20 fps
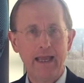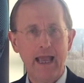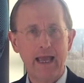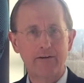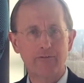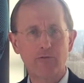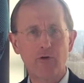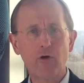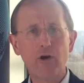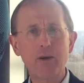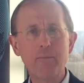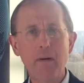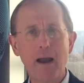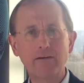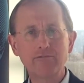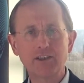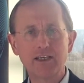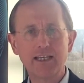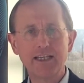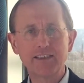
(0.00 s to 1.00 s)
At Rocky
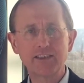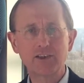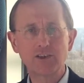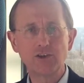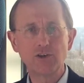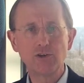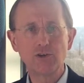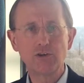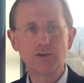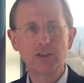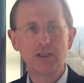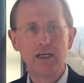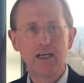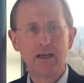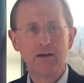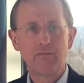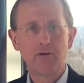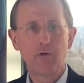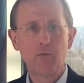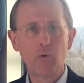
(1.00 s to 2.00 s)
Mountain Institute,
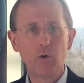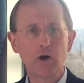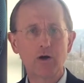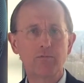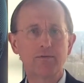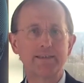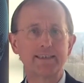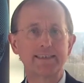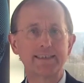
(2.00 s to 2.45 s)
we work with